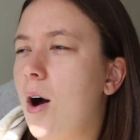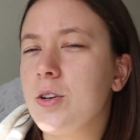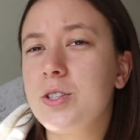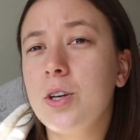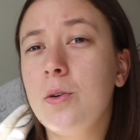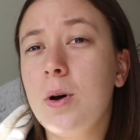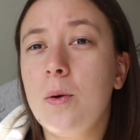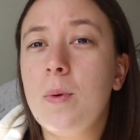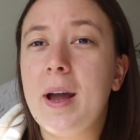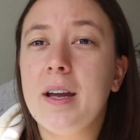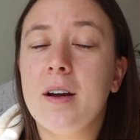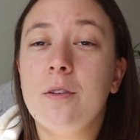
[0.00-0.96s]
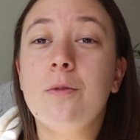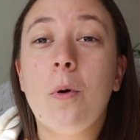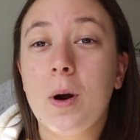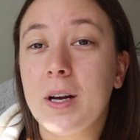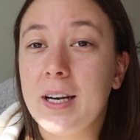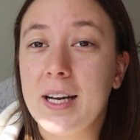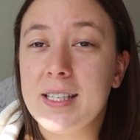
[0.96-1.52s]
Also, a way of
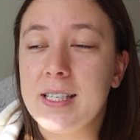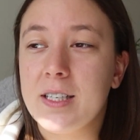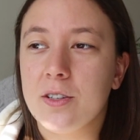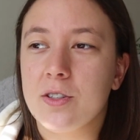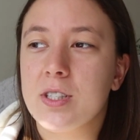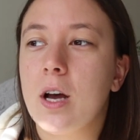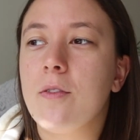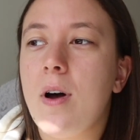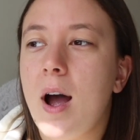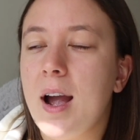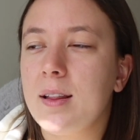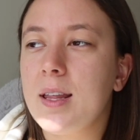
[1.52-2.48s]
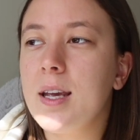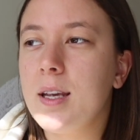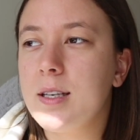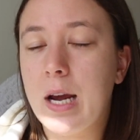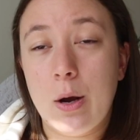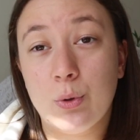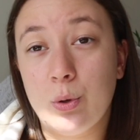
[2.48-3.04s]
organizing it yourself. I like
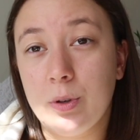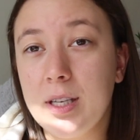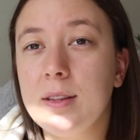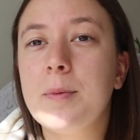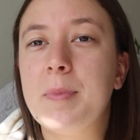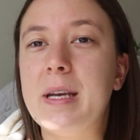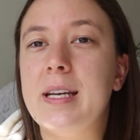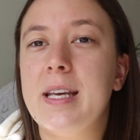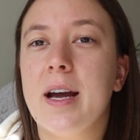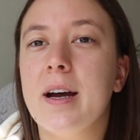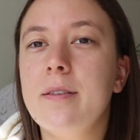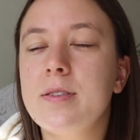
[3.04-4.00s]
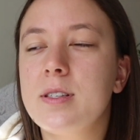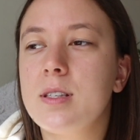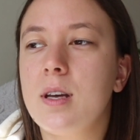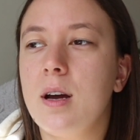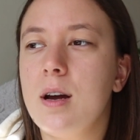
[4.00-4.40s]
downloading the PDFs,